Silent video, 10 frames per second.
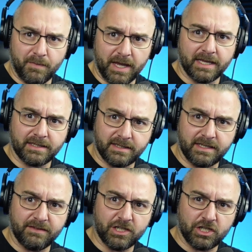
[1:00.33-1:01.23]
biggest
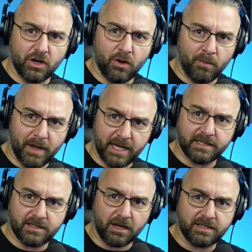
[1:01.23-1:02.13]
TV show,
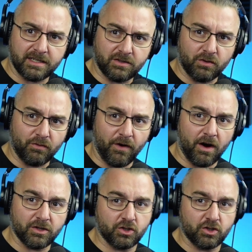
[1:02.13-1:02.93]
biggest success so far.